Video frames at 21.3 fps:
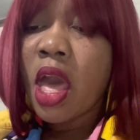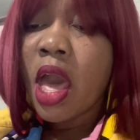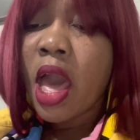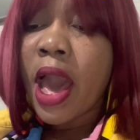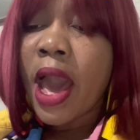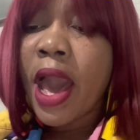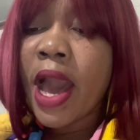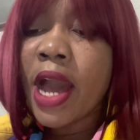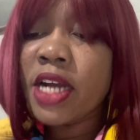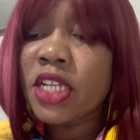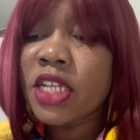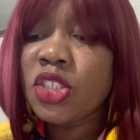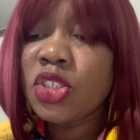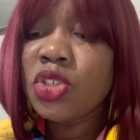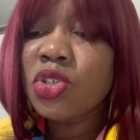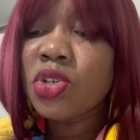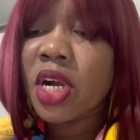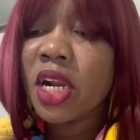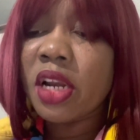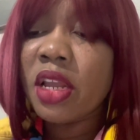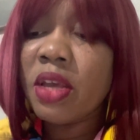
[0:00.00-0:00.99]
How do
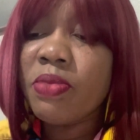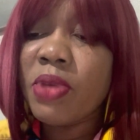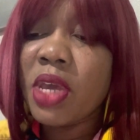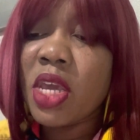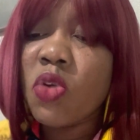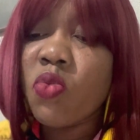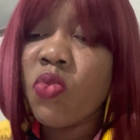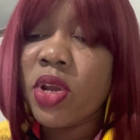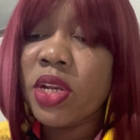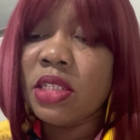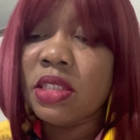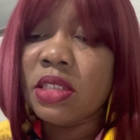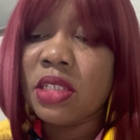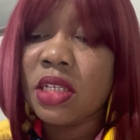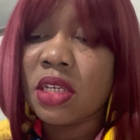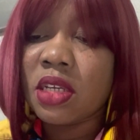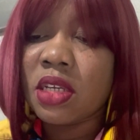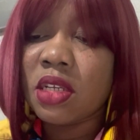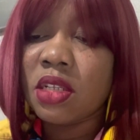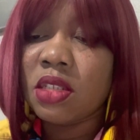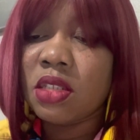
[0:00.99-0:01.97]
you claim a winning
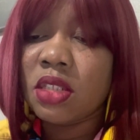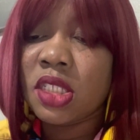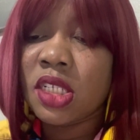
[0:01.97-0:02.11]
ticket?